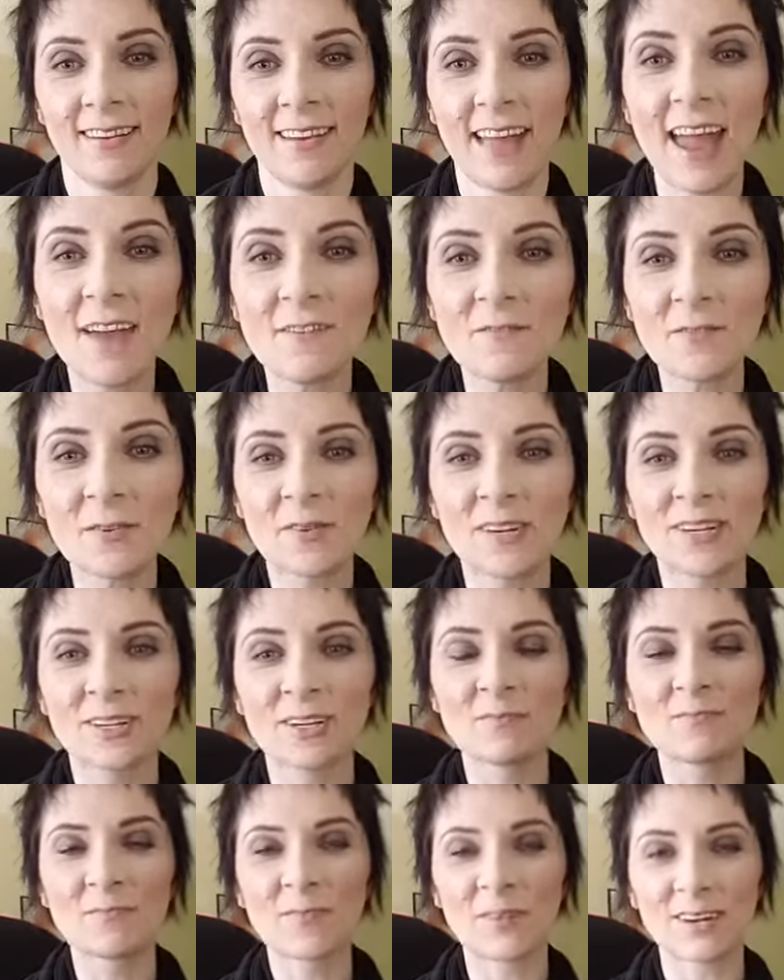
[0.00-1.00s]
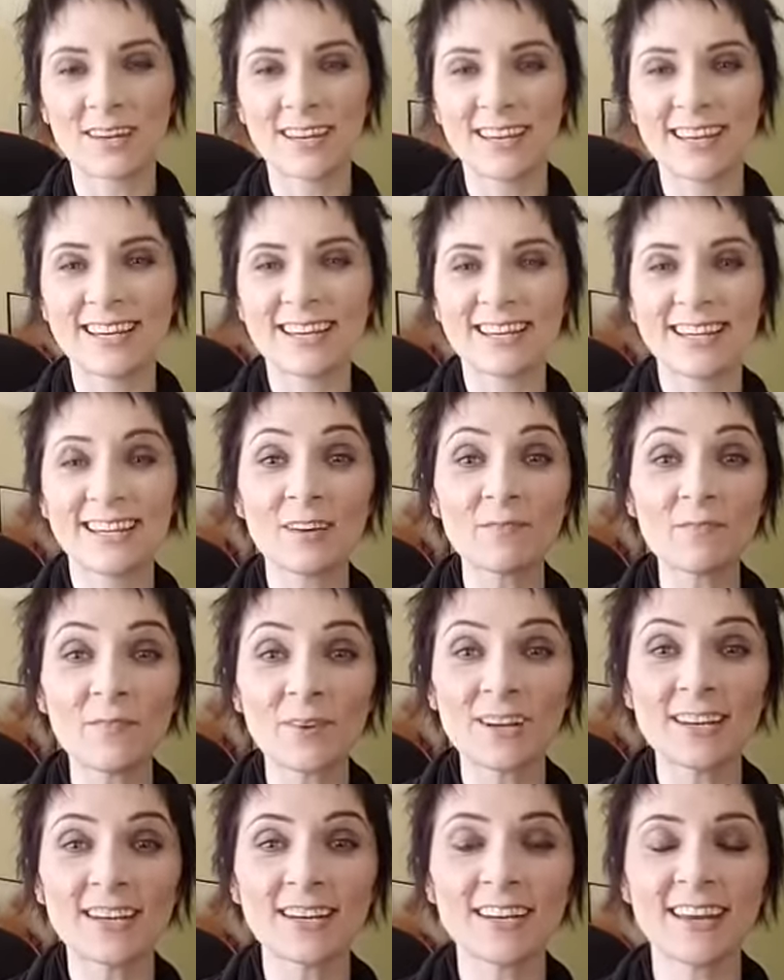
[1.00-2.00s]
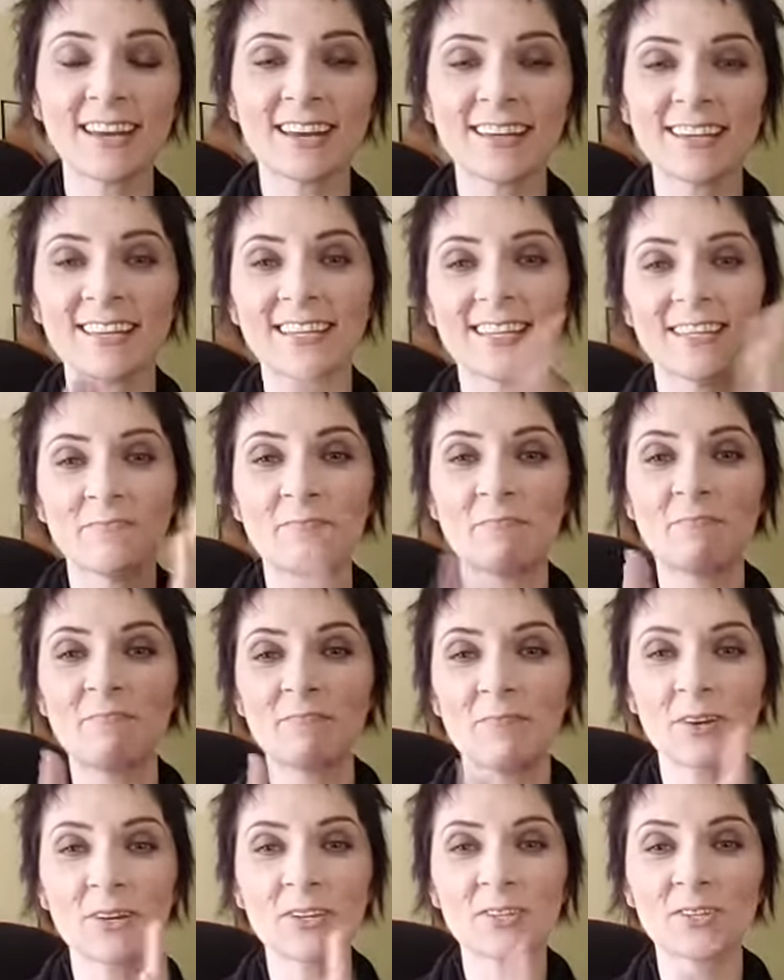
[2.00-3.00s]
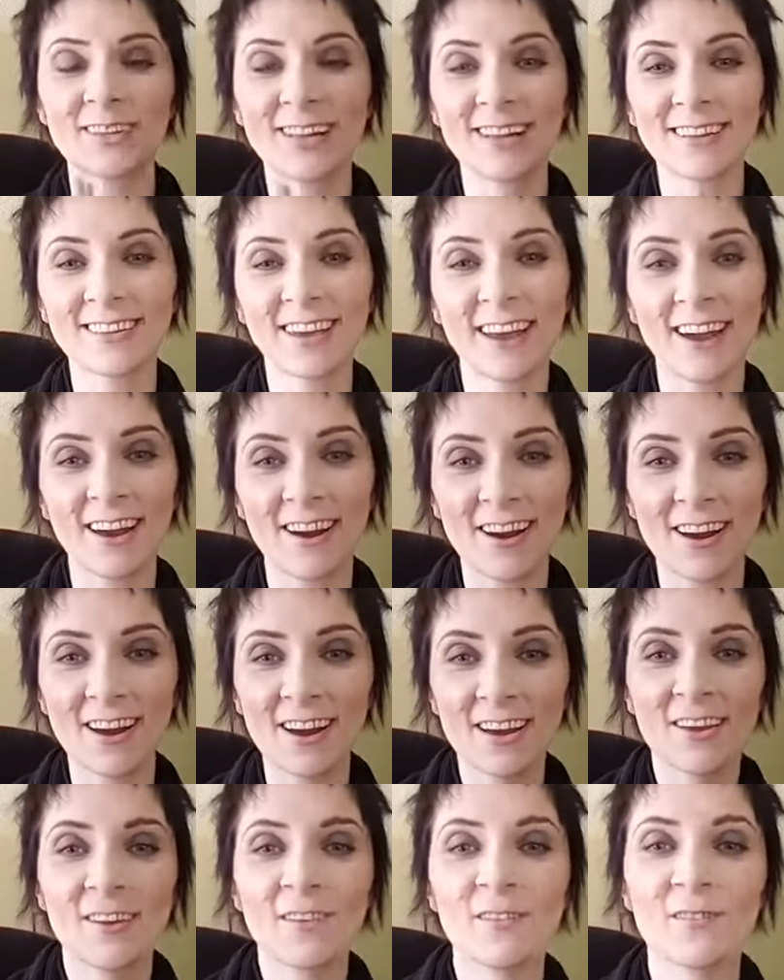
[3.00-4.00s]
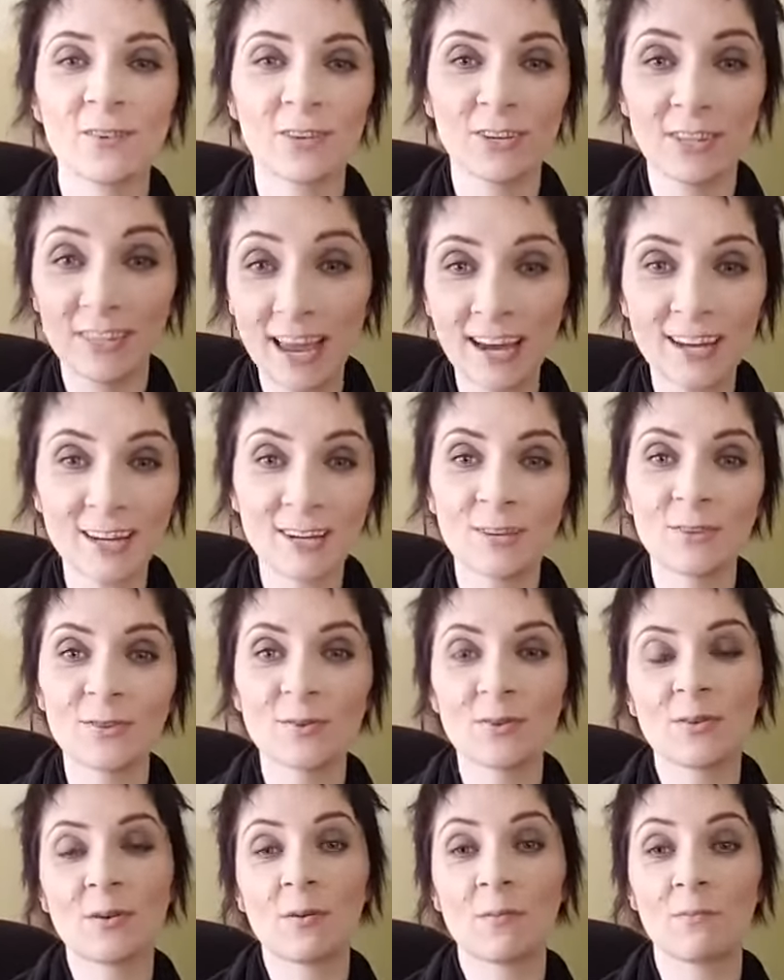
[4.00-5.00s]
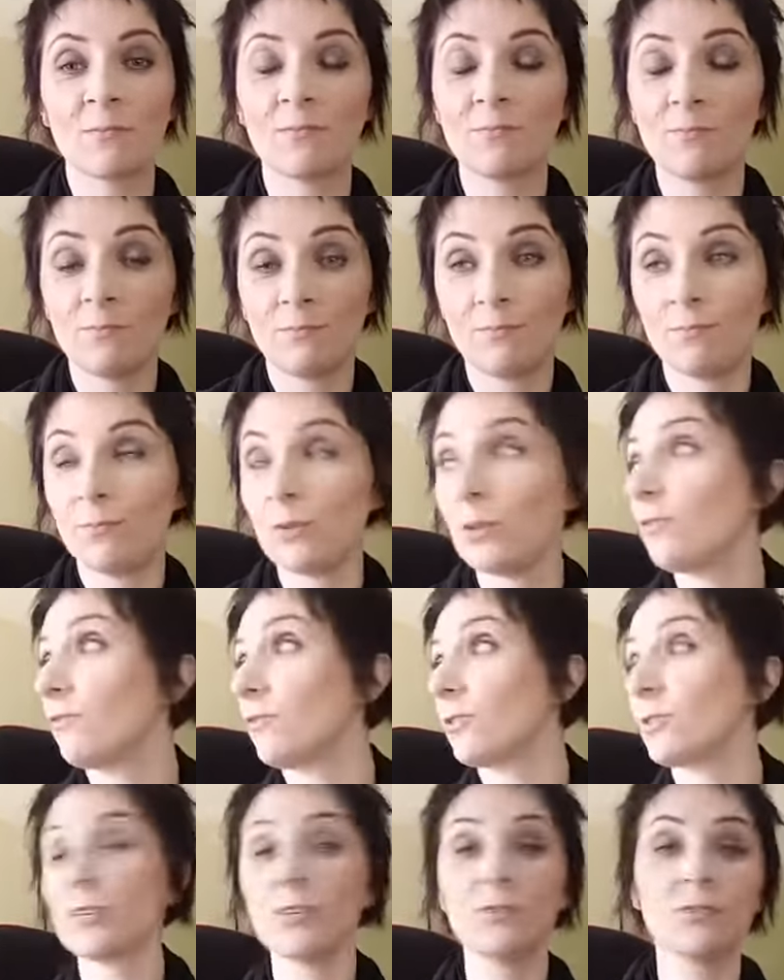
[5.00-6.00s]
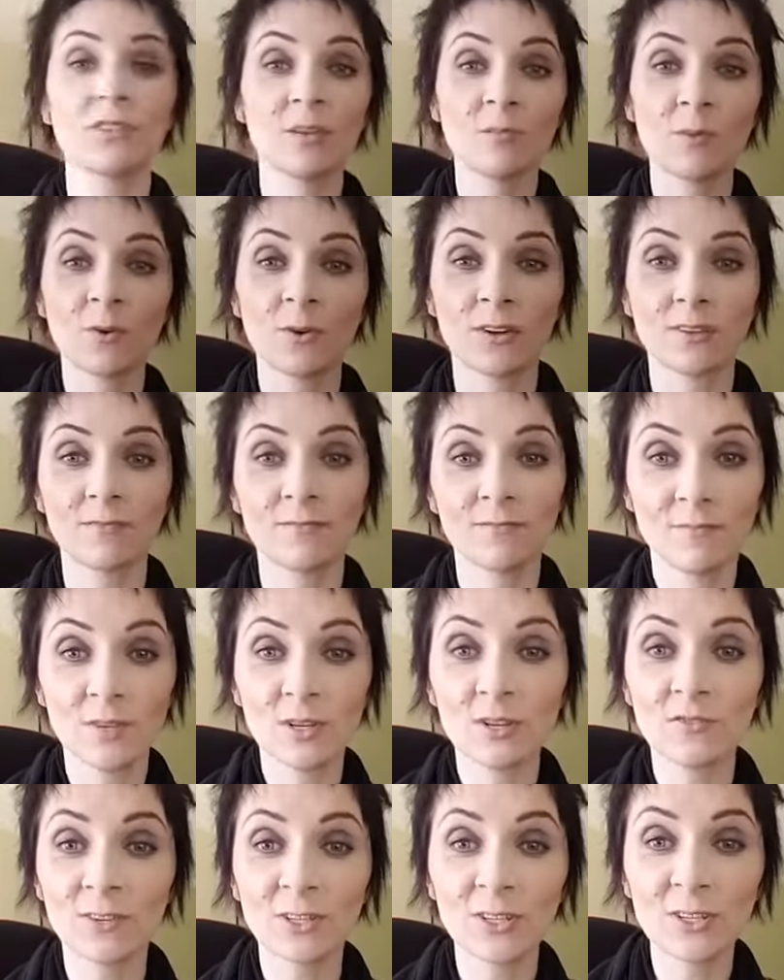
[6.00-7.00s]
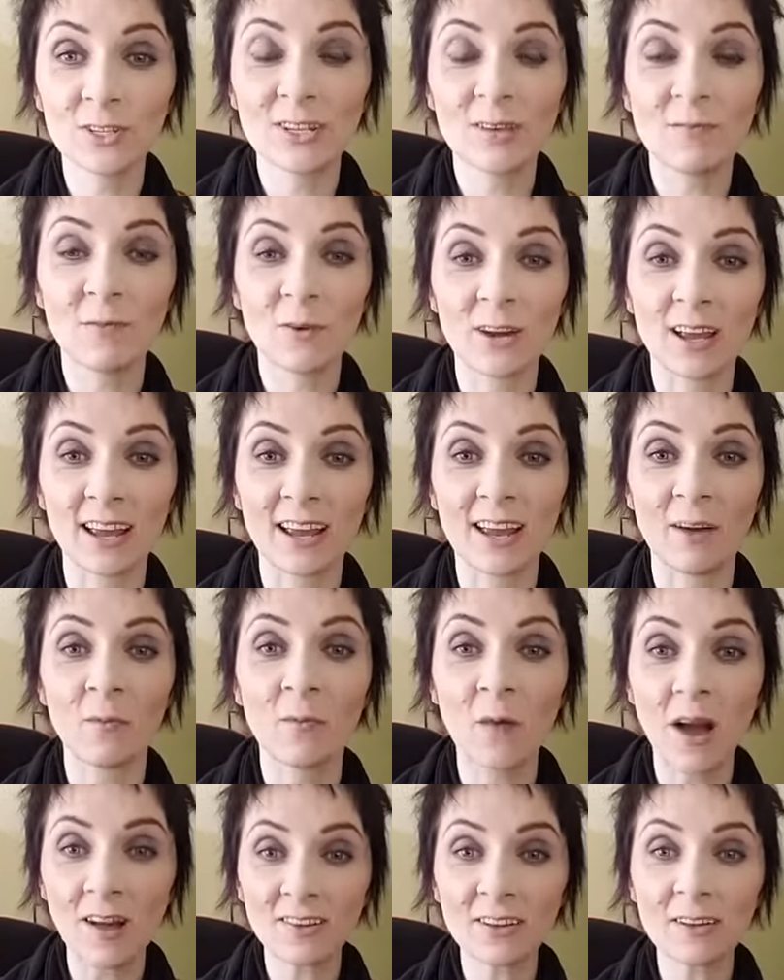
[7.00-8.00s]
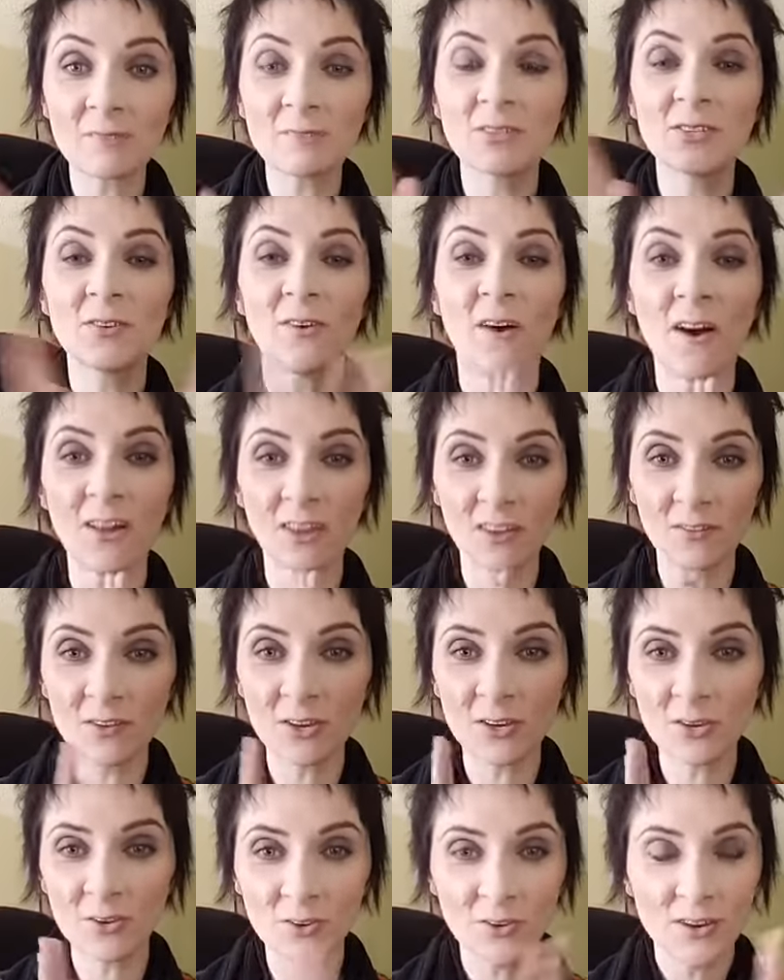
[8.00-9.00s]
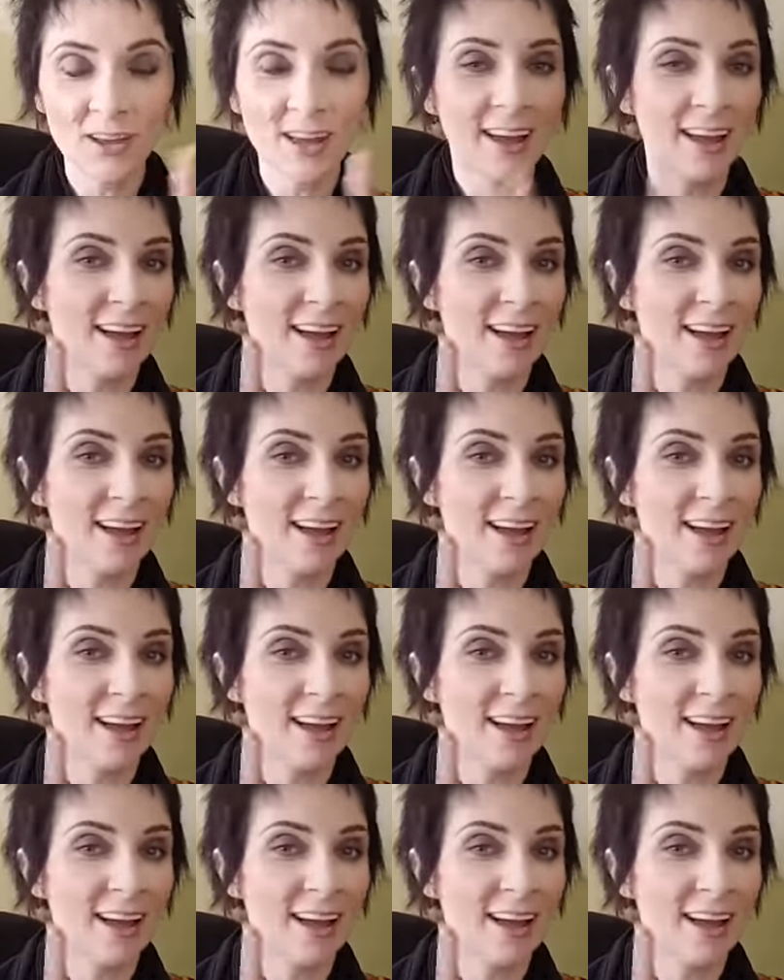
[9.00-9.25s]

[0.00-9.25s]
Hey everyone, good morning. Good morning. It is spiritual healthcare for yet another beautiful Tuesday morning. Beautiful Tuesday morning. Welcome to all of you.